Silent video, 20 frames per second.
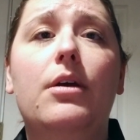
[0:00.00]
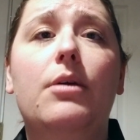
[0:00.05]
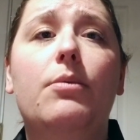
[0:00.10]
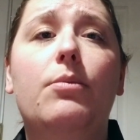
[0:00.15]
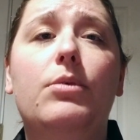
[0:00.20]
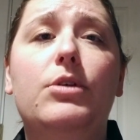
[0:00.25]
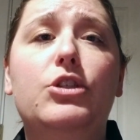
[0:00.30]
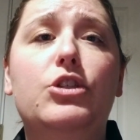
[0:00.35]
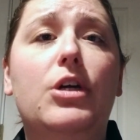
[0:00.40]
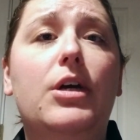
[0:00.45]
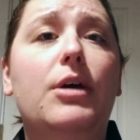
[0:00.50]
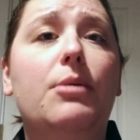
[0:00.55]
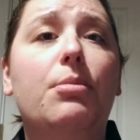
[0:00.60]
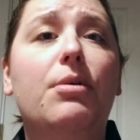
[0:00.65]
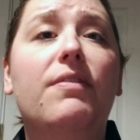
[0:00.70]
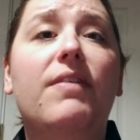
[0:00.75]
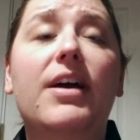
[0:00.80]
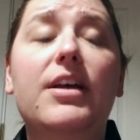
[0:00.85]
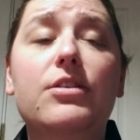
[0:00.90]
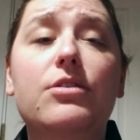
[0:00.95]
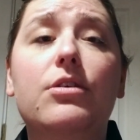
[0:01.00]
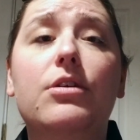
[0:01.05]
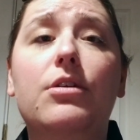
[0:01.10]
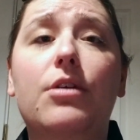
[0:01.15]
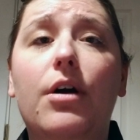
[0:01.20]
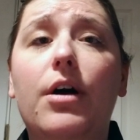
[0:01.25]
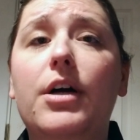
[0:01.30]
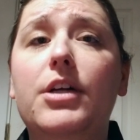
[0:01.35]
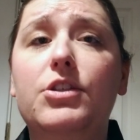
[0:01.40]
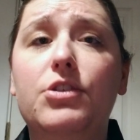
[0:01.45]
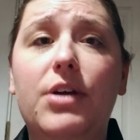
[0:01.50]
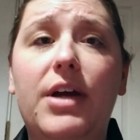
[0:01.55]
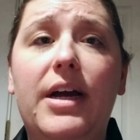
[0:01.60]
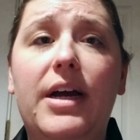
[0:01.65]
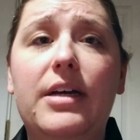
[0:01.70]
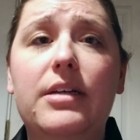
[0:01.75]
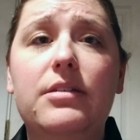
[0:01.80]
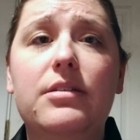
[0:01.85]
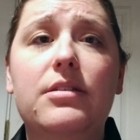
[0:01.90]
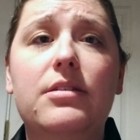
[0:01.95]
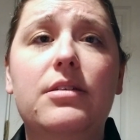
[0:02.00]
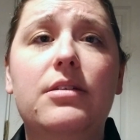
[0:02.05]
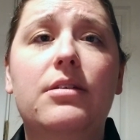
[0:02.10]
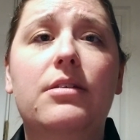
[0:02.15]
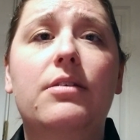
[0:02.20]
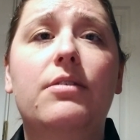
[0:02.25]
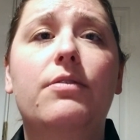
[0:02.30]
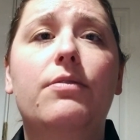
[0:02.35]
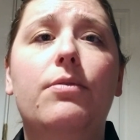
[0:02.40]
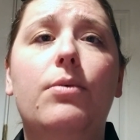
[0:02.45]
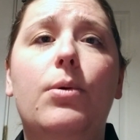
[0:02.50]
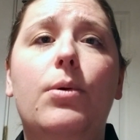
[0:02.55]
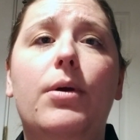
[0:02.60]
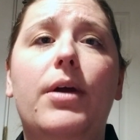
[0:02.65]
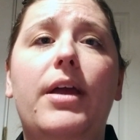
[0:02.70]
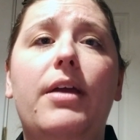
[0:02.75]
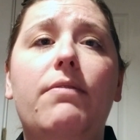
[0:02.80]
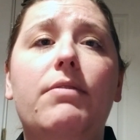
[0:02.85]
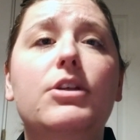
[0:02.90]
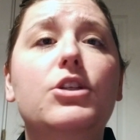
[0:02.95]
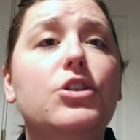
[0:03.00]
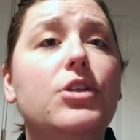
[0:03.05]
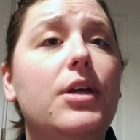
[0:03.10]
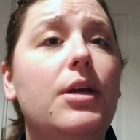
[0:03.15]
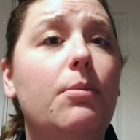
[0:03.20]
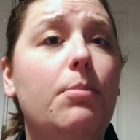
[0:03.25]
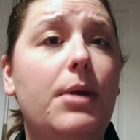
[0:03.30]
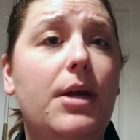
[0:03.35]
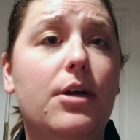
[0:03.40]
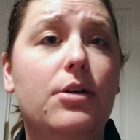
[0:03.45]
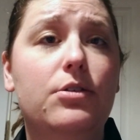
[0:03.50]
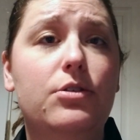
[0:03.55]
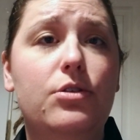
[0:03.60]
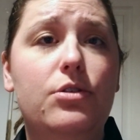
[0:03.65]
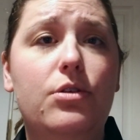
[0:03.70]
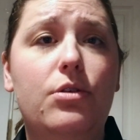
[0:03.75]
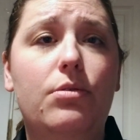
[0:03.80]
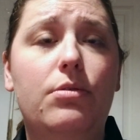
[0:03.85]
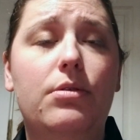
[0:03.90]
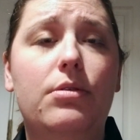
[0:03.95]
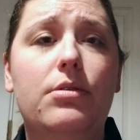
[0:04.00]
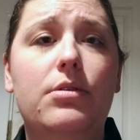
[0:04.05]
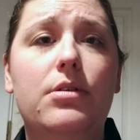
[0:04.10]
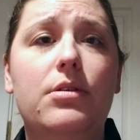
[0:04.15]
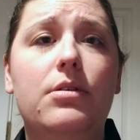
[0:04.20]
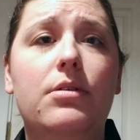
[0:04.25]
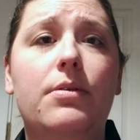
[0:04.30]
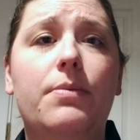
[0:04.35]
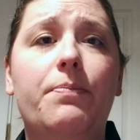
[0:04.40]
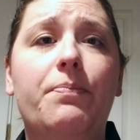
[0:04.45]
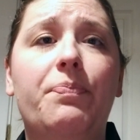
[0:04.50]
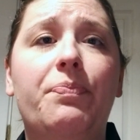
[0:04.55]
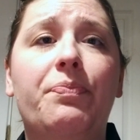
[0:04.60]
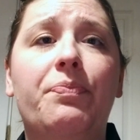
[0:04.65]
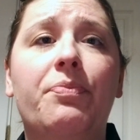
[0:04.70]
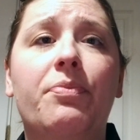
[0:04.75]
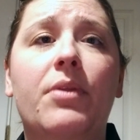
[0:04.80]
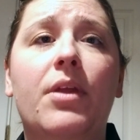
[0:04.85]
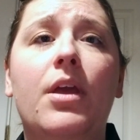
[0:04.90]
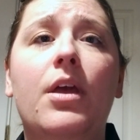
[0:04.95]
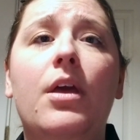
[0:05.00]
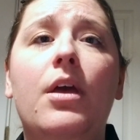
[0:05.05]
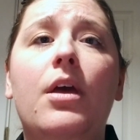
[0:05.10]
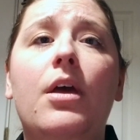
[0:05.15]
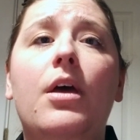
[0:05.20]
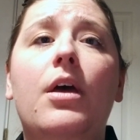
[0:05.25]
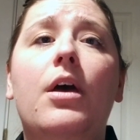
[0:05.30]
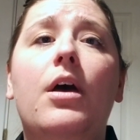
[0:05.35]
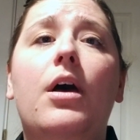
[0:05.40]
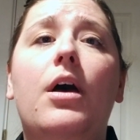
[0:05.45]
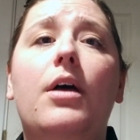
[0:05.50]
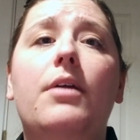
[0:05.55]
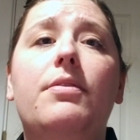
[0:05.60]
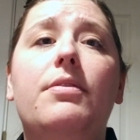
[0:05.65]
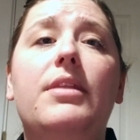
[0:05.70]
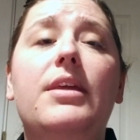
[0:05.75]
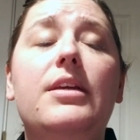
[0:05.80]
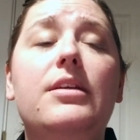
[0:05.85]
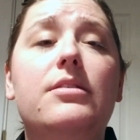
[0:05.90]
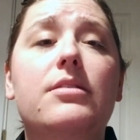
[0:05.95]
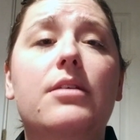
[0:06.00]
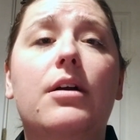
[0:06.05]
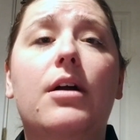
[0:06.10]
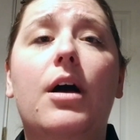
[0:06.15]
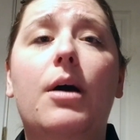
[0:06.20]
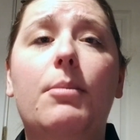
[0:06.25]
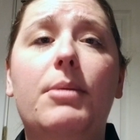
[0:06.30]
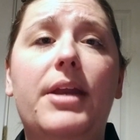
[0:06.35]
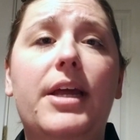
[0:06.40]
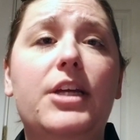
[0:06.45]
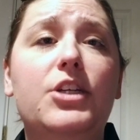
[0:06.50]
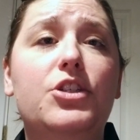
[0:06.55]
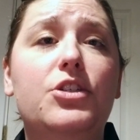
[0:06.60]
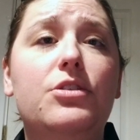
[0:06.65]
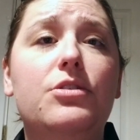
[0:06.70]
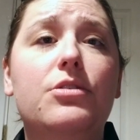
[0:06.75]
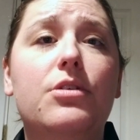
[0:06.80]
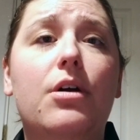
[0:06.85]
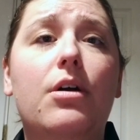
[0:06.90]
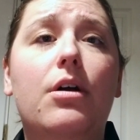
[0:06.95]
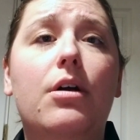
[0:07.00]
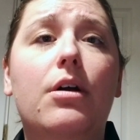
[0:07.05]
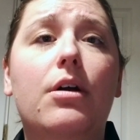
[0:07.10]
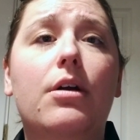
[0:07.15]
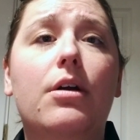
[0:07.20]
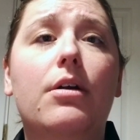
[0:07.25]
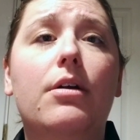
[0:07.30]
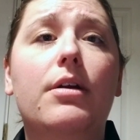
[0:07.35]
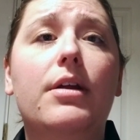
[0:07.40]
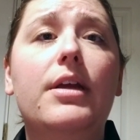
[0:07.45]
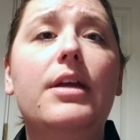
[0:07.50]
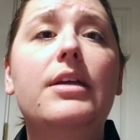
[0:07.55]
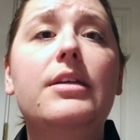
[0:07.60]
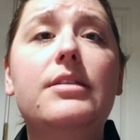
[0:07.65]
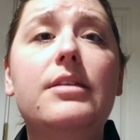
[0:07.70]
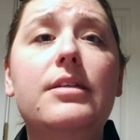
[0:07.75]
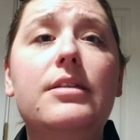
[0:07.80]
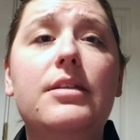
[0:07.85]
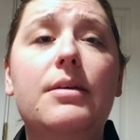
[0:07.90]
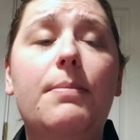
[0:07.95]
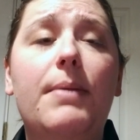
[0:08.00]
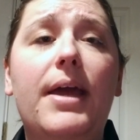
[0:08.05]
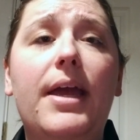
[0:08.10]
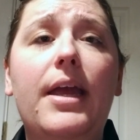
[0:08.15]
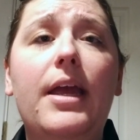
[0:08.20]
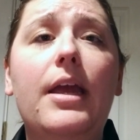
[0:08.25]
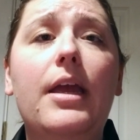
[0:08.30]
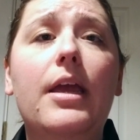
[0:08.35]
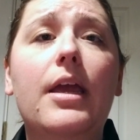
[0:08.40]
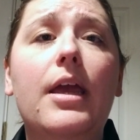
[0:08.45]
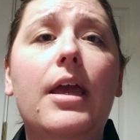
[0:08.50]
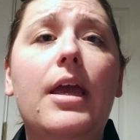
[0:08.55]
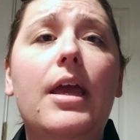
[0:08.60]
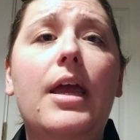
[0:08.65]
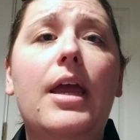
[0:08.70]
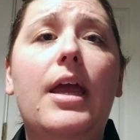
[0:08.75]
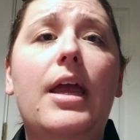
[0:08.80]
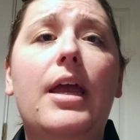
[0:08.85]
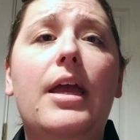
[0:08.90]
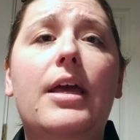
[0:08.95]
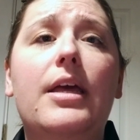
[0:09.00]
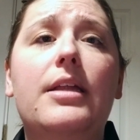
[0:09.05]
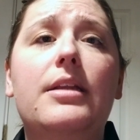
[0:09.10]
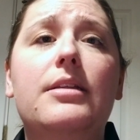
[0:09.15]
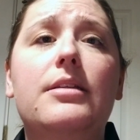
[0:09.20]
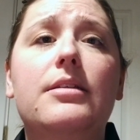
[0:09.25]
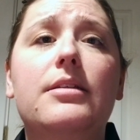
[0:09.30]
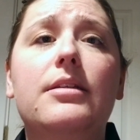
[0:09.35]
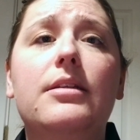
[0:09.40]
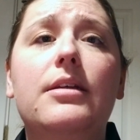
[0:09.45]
which provides good contrast for a visually impaired student. These accommodations are easy to make, and